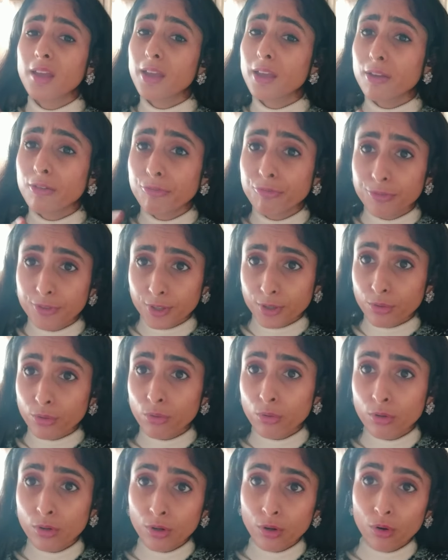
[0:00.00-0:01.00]
If
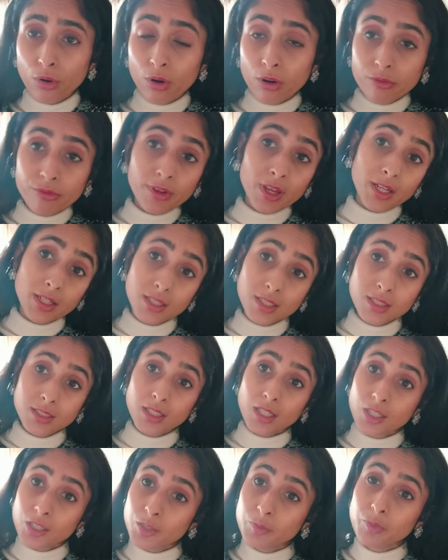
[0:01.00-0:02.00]
you know of any
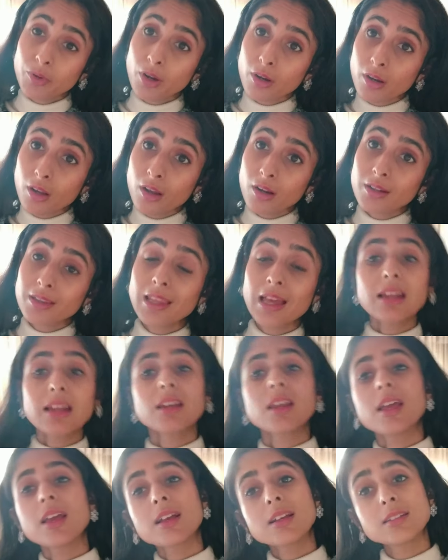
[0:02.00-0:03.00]
such product that
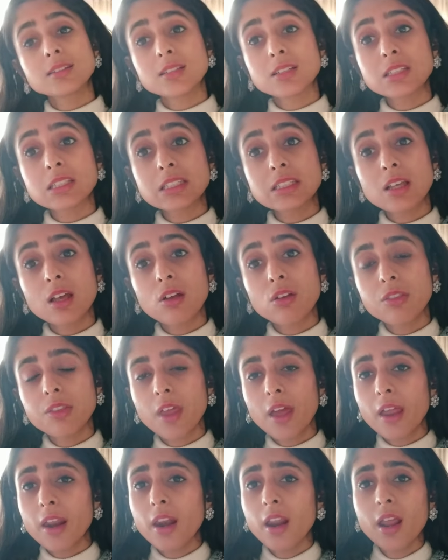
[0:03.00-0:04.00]
exists out
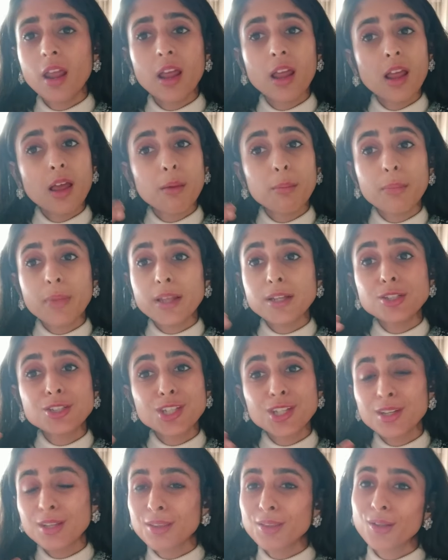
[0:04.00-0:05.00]
there,
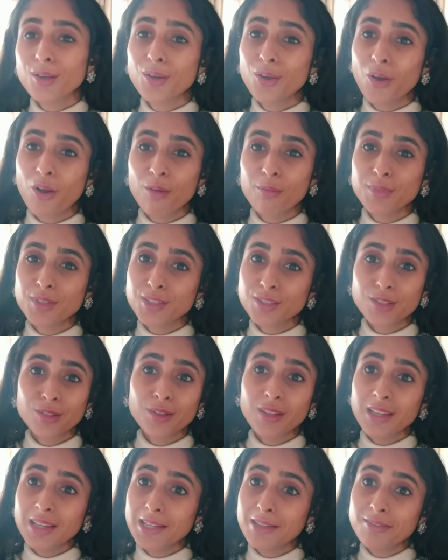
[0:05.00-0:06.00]
mention in the comments so
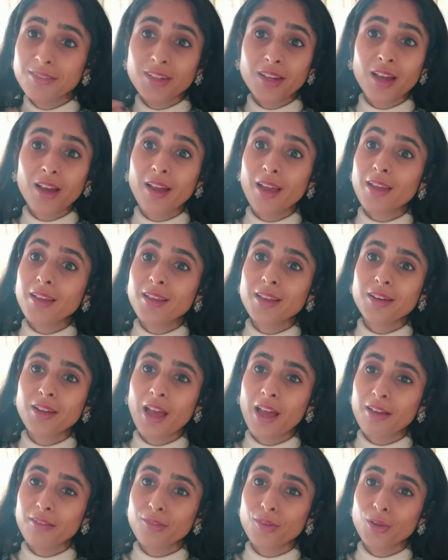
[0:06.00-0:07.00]
that even I can
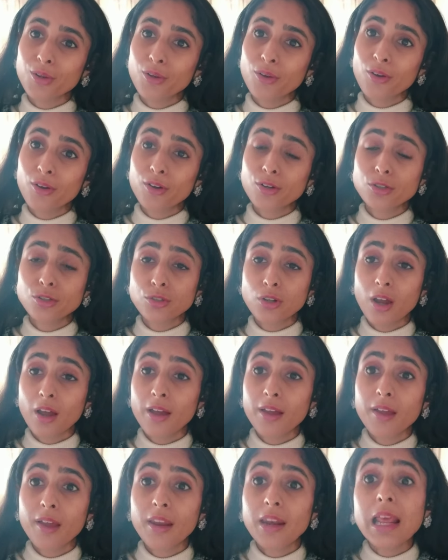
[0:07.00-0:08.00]
have a look,
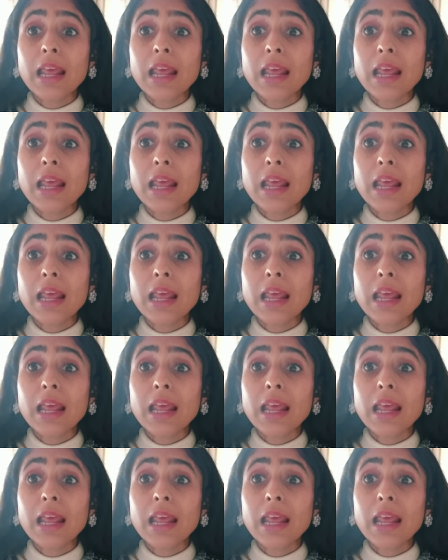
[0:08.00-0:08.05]
try and